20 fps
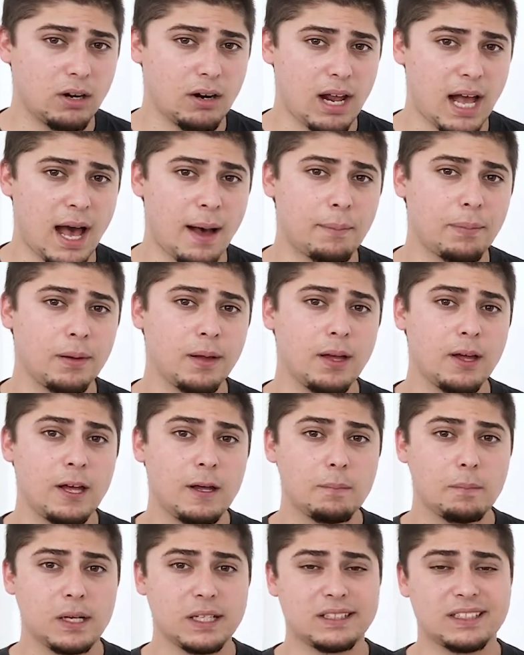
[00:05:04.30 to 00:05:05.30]
your app,
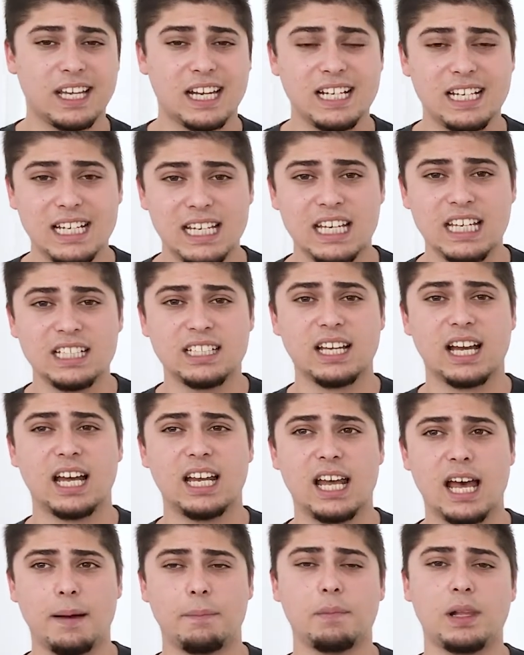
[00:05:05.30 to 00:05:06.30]
but they need
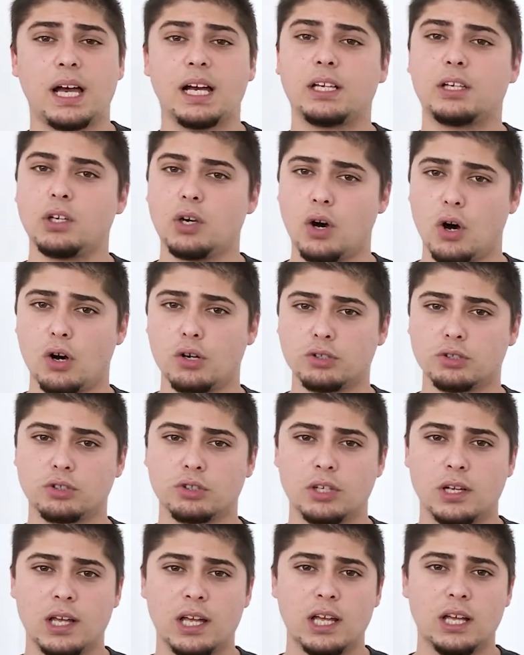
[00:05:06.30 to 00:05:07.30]
an app like
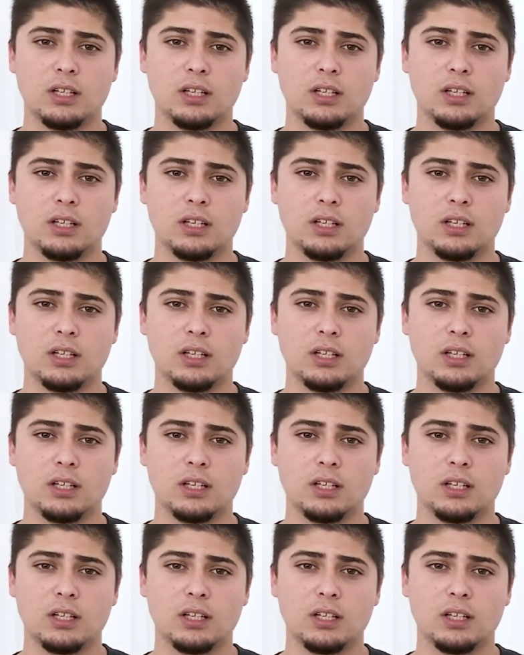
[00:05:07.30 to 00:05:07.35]
yours.